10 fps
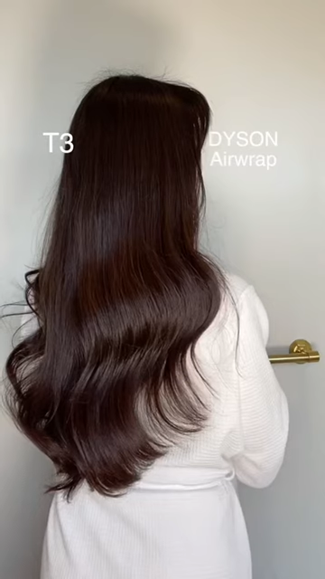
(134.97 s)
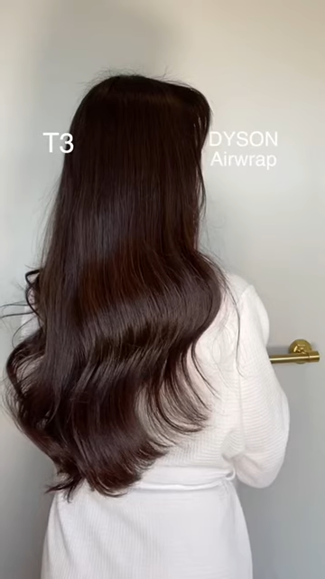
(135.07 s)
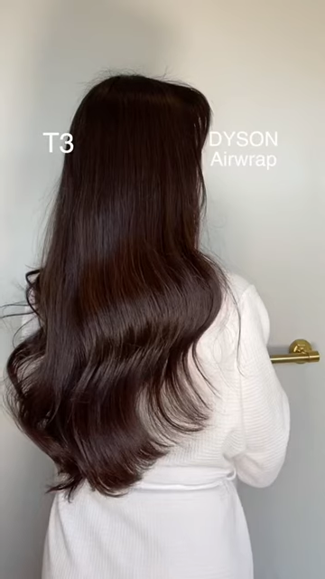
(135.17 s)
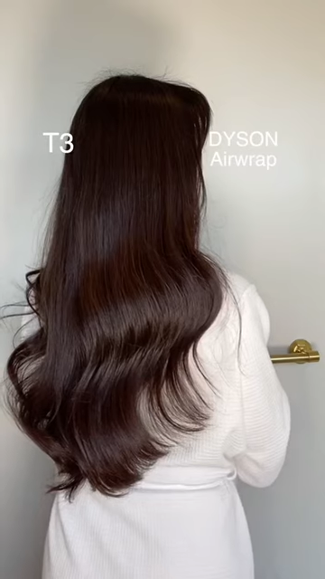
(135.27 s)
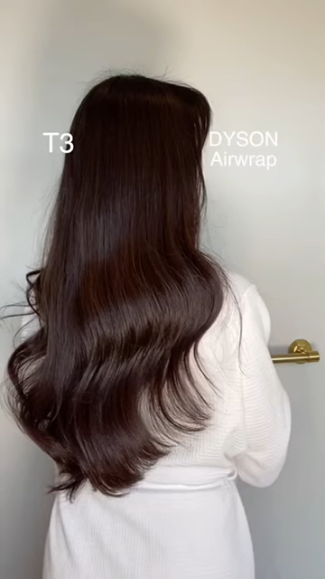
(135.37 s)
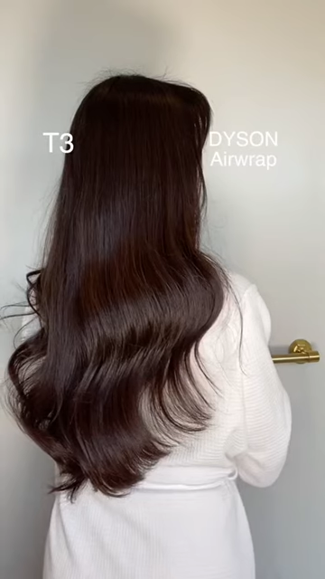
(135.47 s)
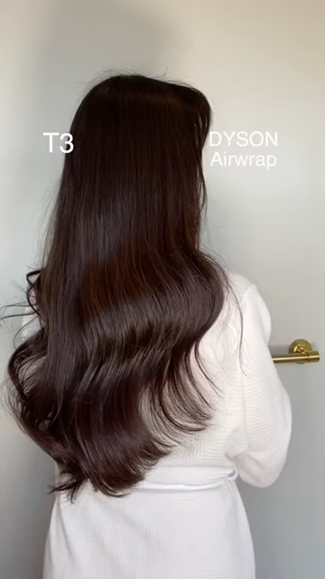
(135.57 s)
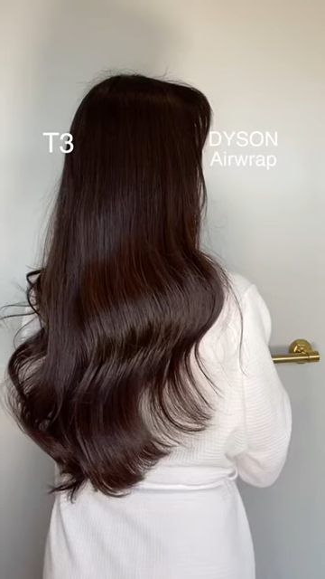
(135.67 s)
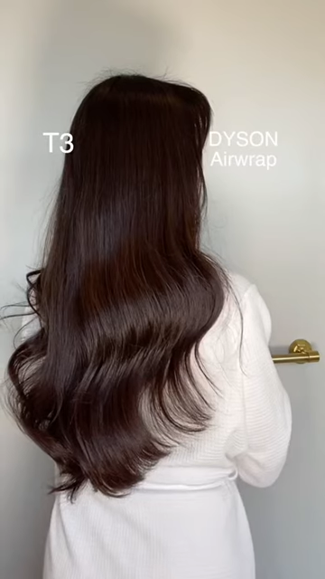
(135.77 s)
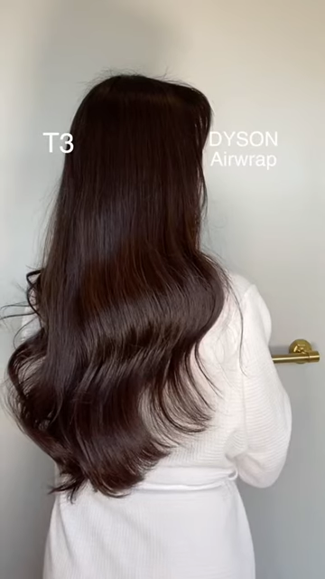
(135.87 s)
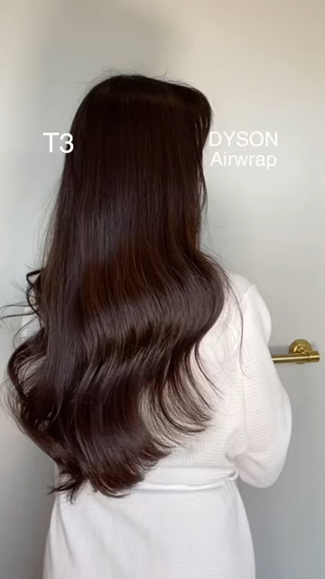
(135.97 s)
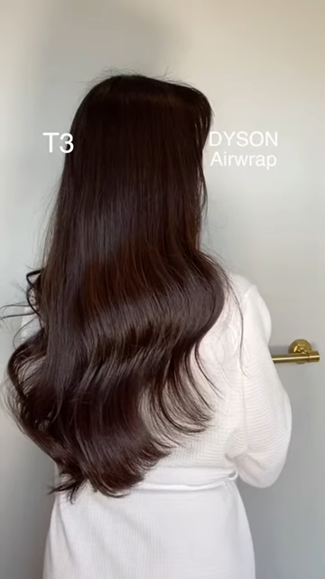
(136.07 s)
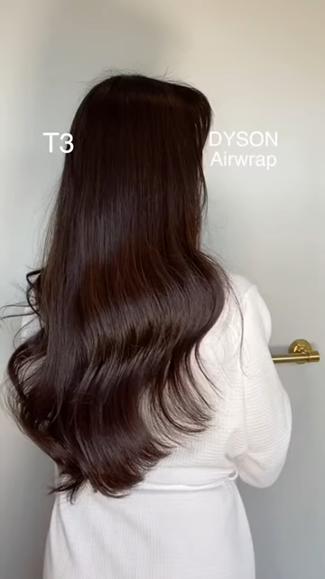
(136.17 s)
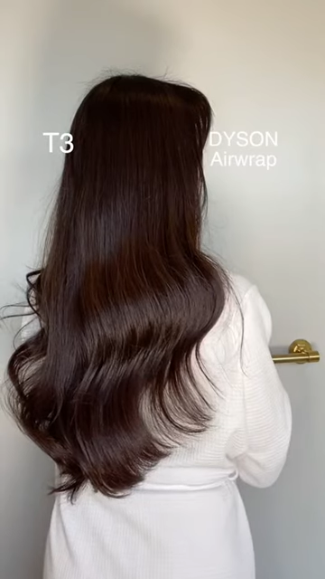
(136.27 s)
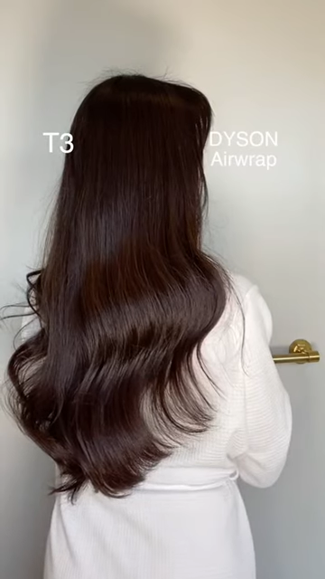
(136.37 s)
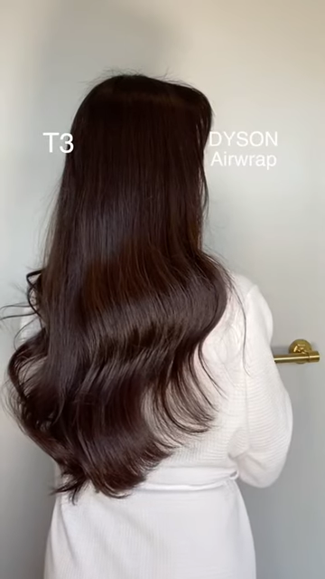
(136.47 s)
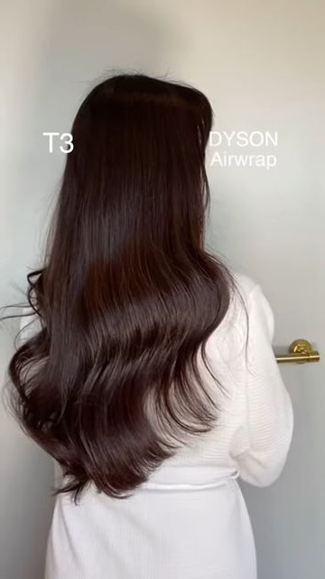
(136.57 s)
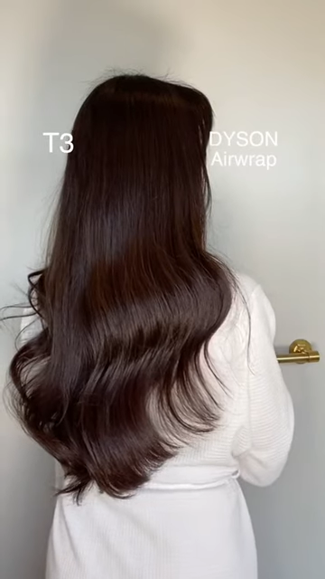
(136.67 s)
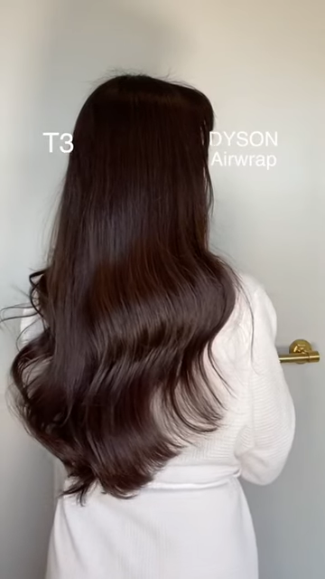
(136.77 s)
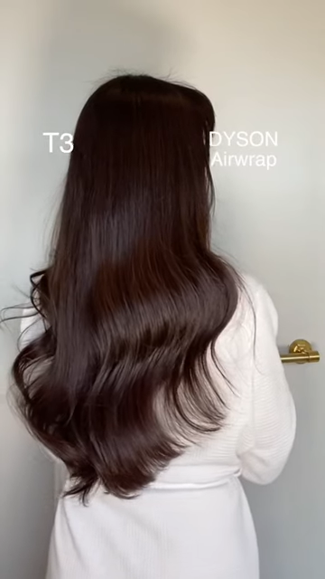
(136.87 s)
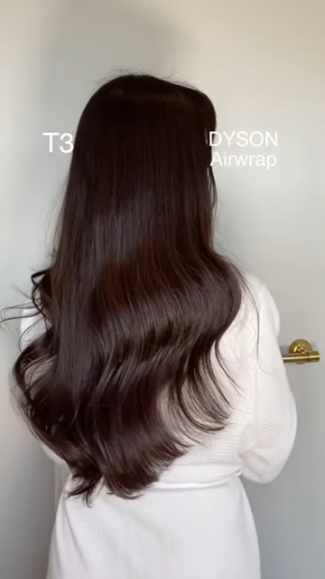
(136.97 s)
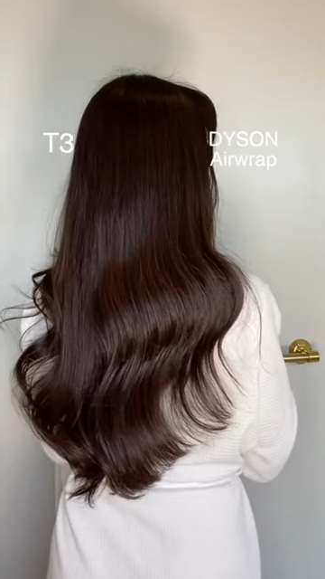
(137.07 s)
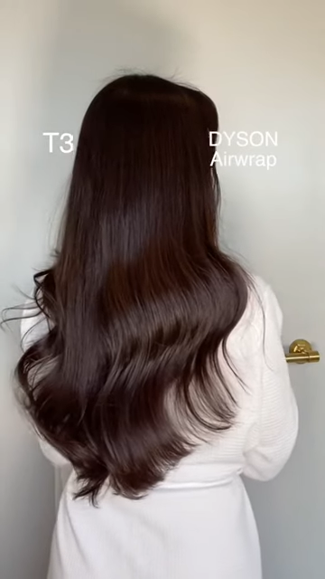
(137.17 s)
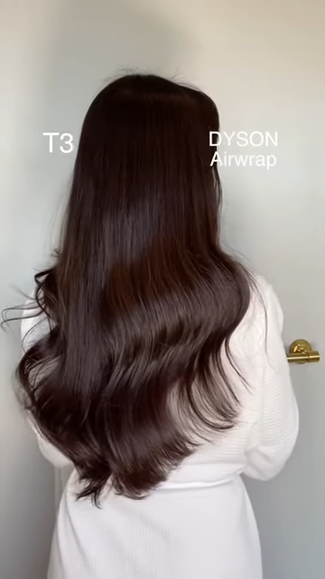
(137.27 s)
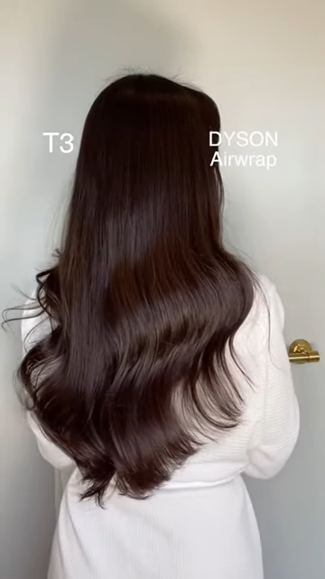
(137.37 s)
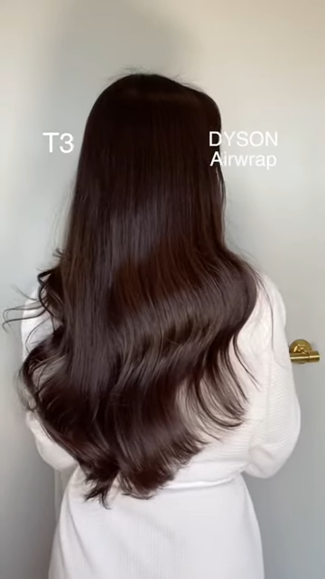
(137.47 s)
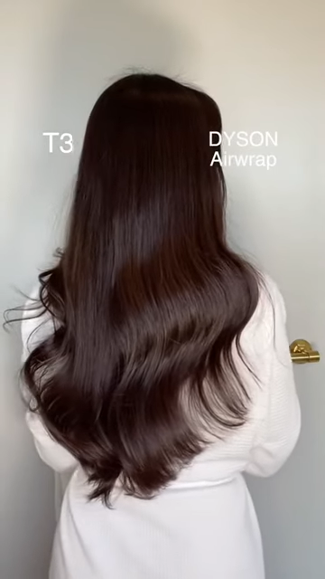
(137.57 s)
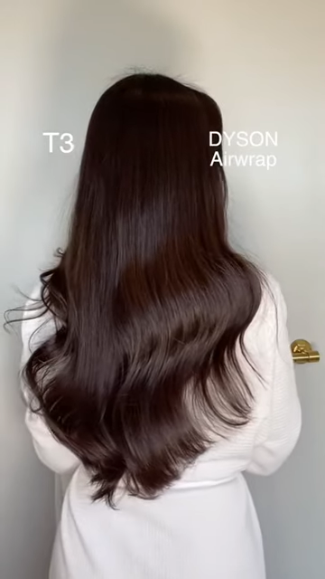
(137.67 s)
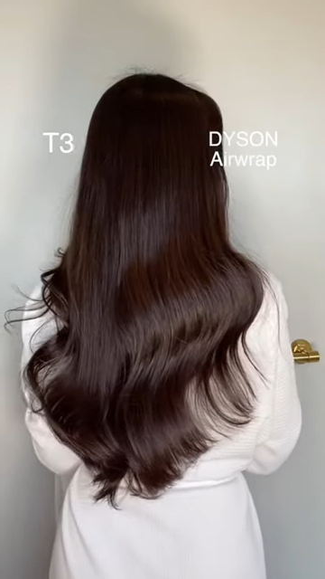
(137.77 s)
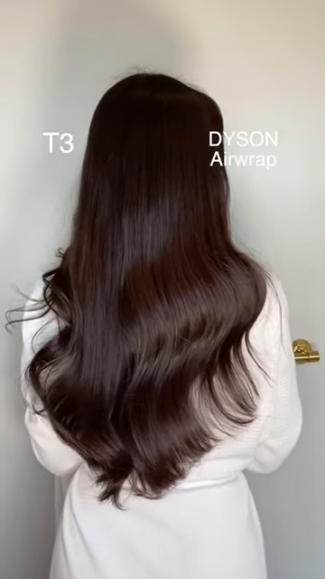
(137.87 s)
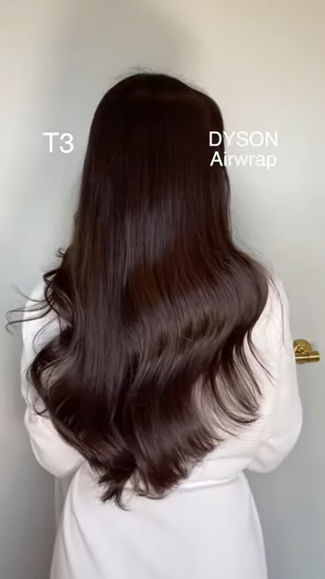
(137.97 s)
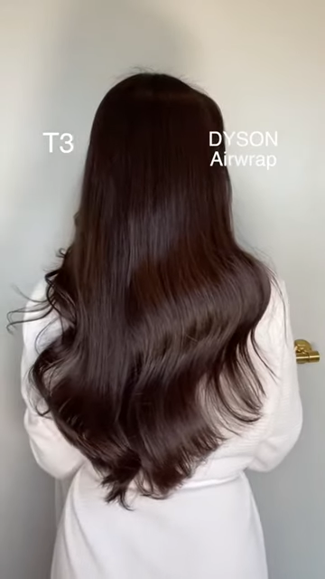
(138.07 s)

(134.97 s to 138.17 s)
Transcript: [unreadable: no face in view]